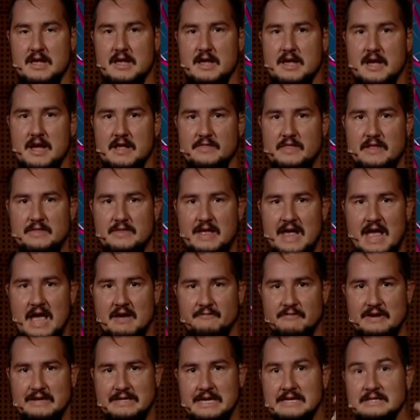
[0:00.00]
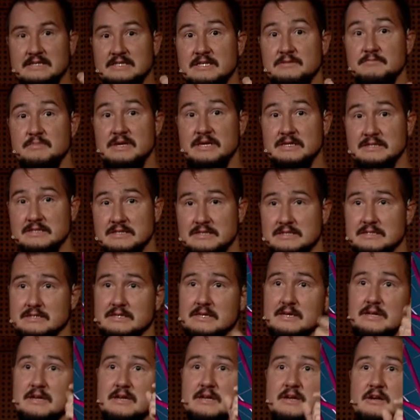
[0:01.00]
And that they have an identity means,
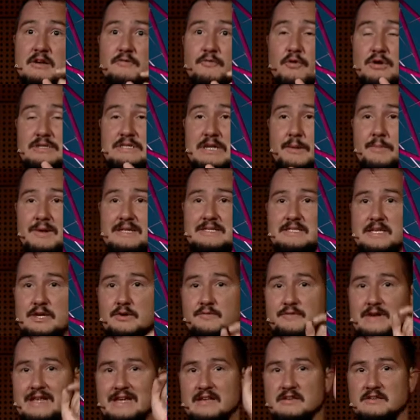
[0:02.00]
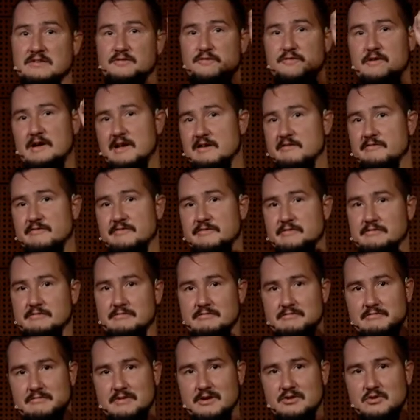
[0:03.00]
for example, let's say you have an int 5,
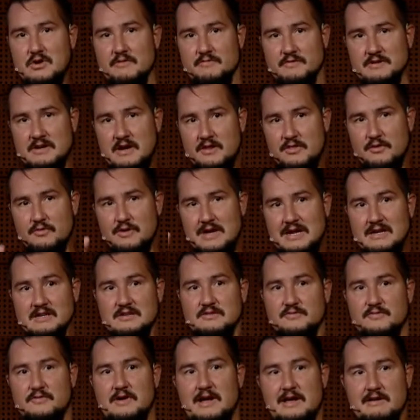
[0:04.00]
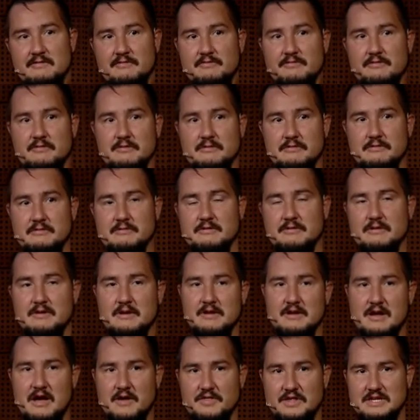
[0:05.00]
and you have another int 5.
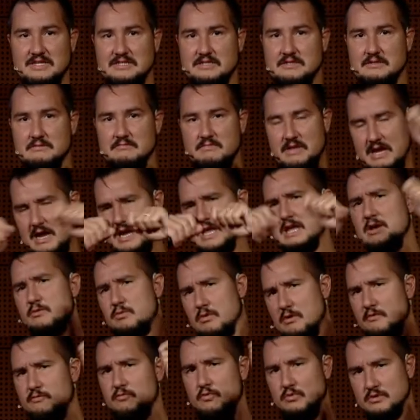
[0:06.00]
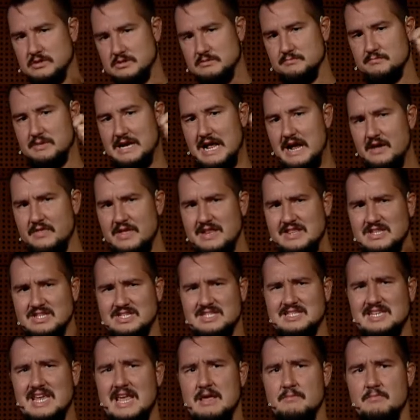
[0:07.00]
Are these? They're equal, of course. But are they the
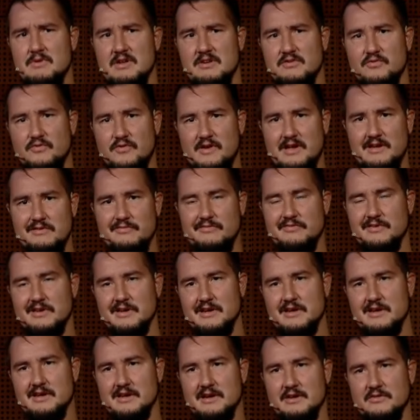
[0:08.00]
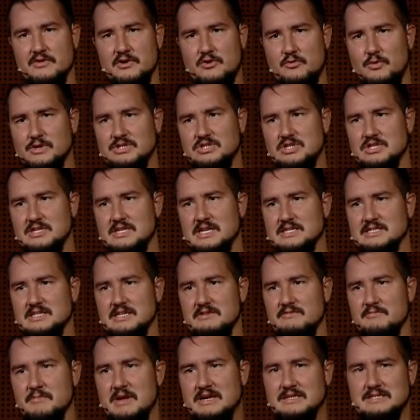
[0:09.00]
same int 5? The question doesn't
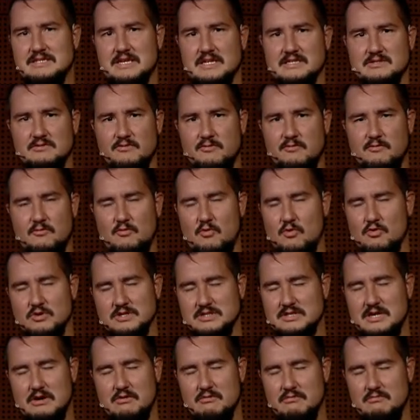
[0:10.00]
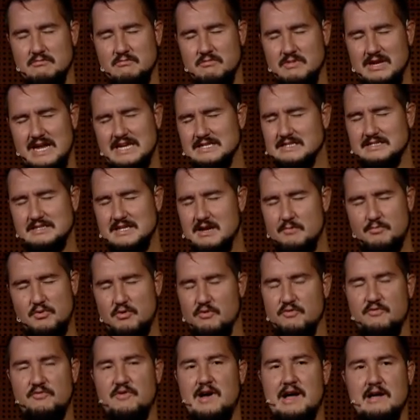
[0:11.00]
even make sense. Of course, how? Yes, they're
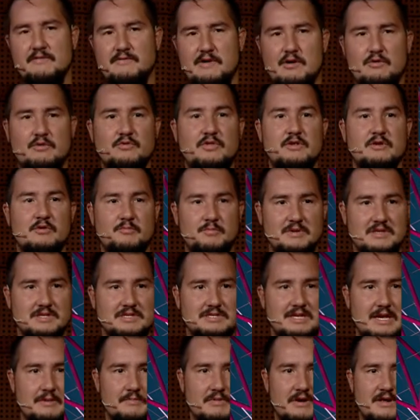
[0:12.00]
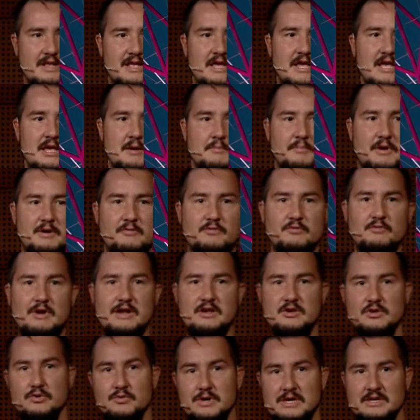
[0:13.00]
both 5. How could they not be the same? But if you write
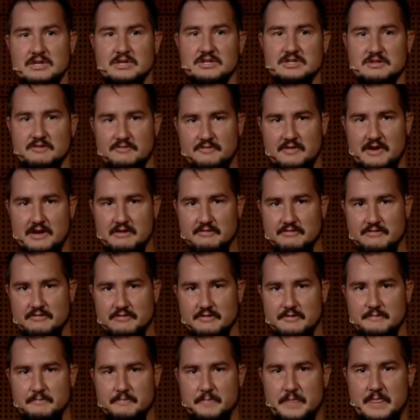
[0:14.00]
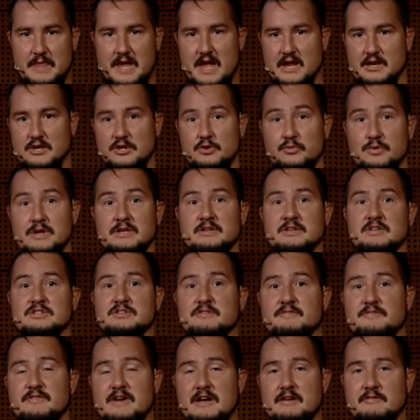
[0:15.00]
new integer 5 and new integer
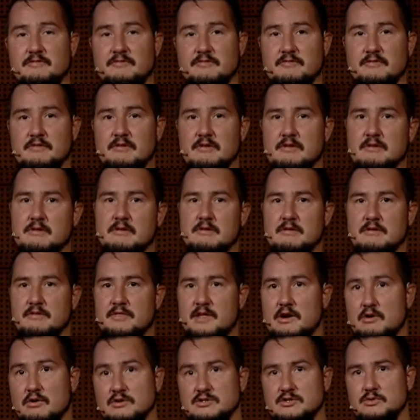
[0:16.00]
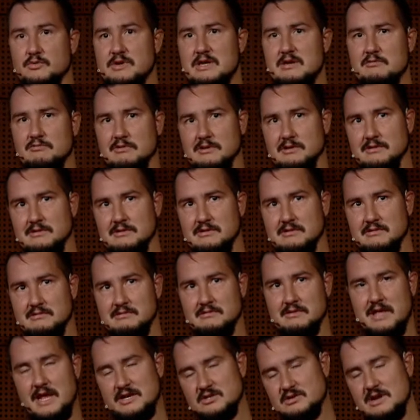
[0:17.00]
5, they're also equal.
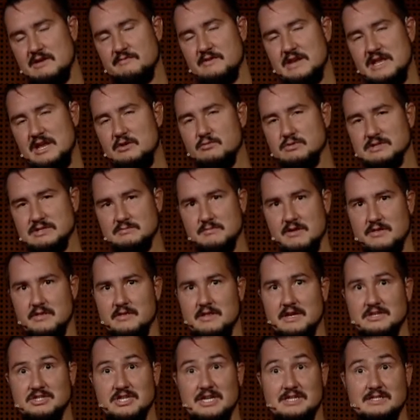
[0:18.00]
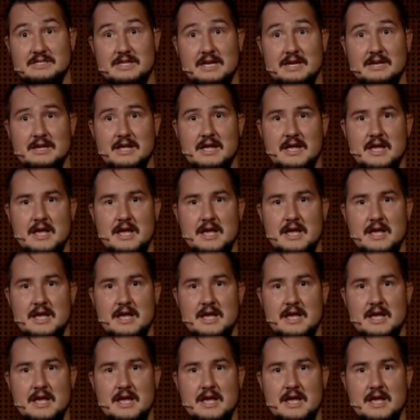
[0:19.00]
They actually have an equals method that checks that.